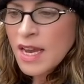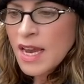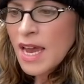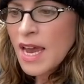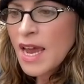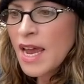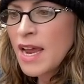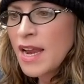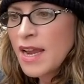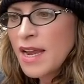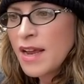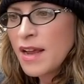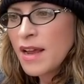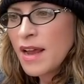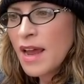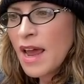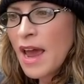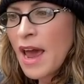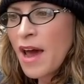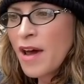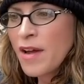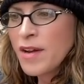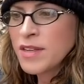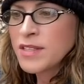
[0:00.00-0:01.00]
And
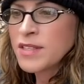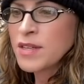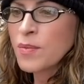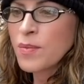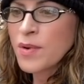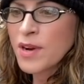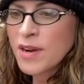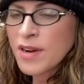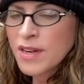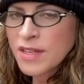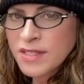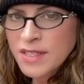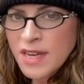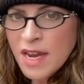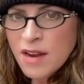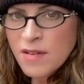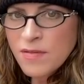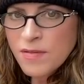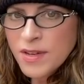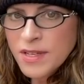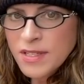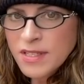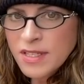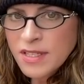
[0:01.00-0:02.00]
how does it wear us down
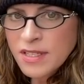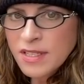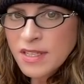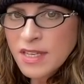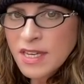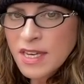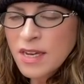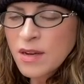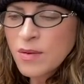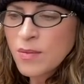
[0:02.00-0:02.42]
physically?